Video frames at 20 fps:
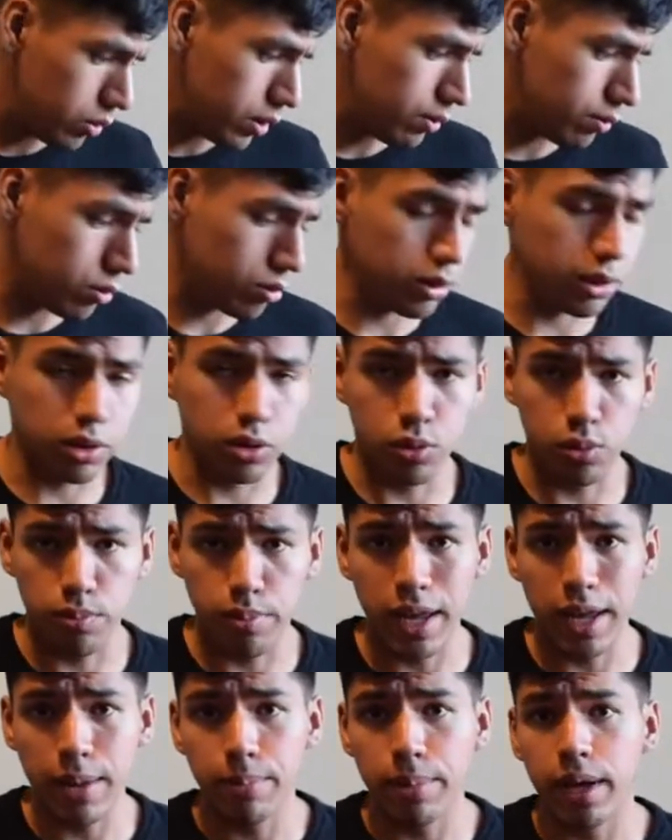We even went through
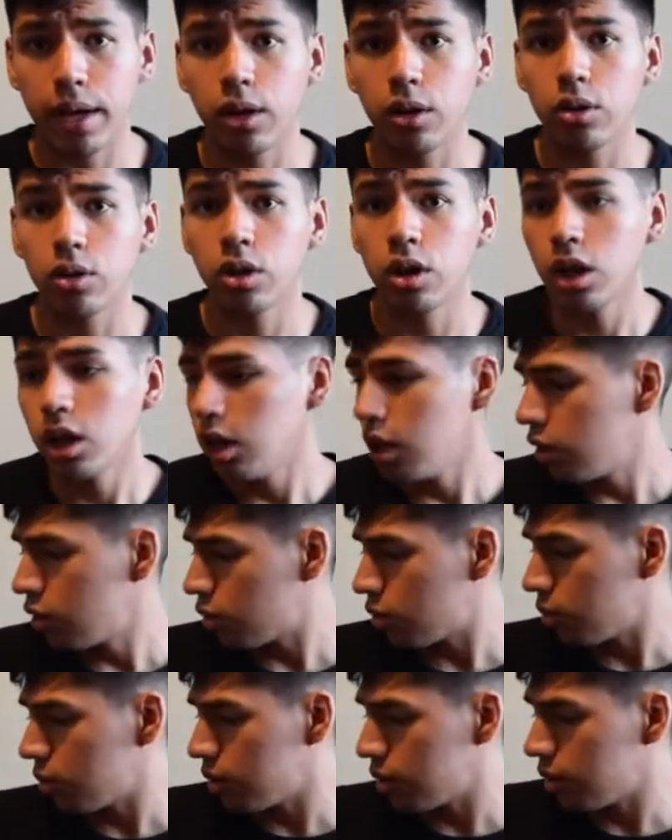PayPal,
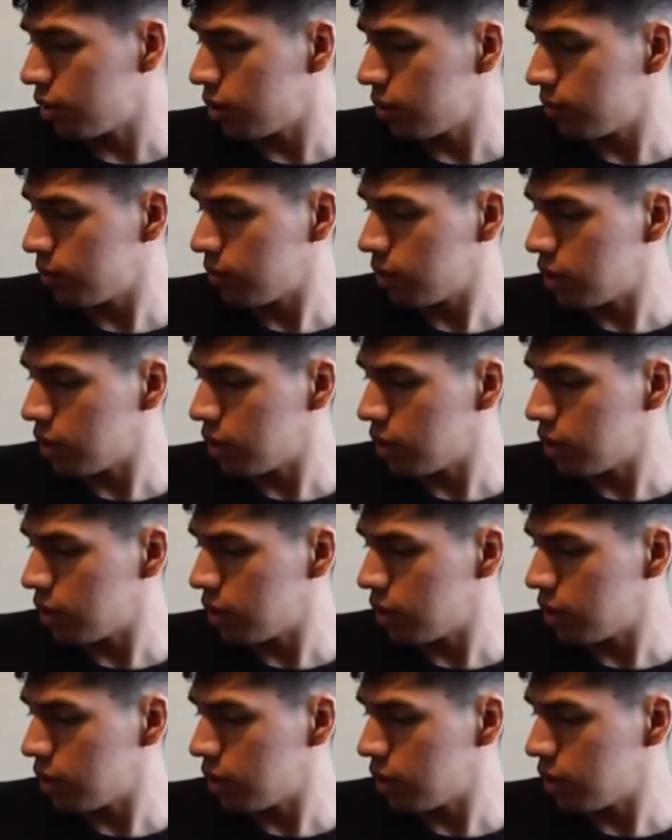did the